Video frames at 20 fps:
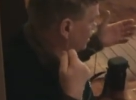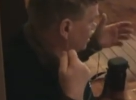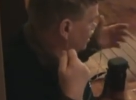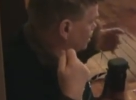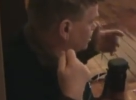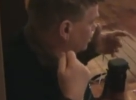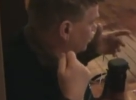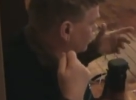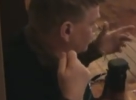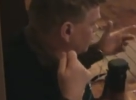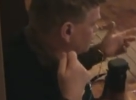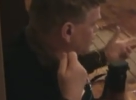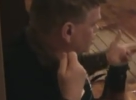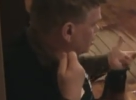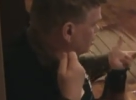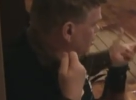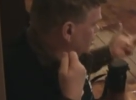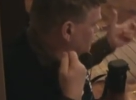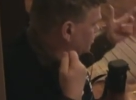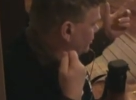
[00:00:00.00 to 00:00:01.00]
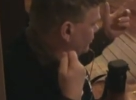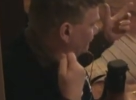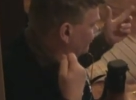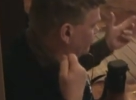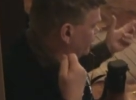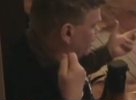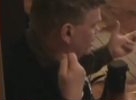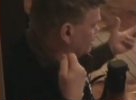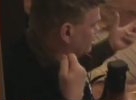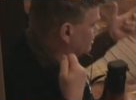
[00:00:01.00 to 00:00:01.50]
So as soon as we
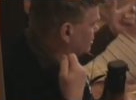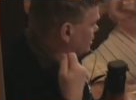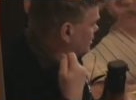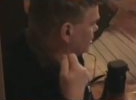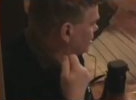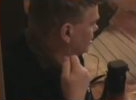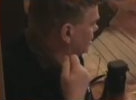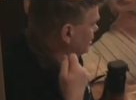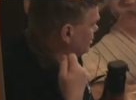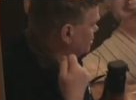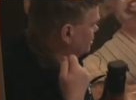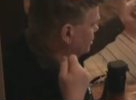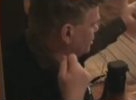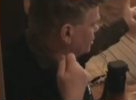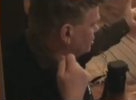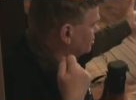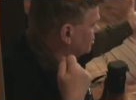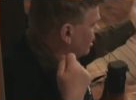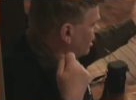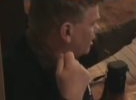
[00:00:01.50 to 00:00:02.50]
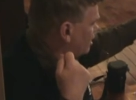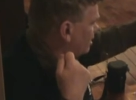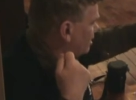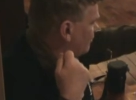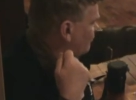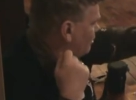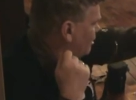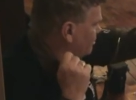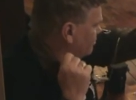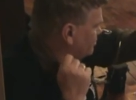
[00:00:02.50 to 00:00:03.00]
finished, Peter's daughter gave
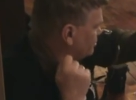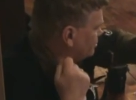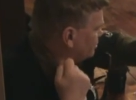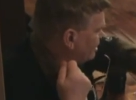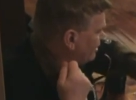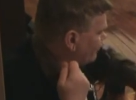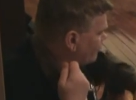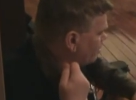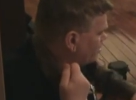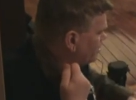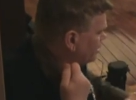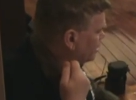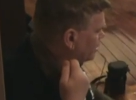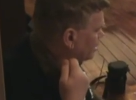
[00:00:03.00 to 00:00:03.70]
up and gave her a big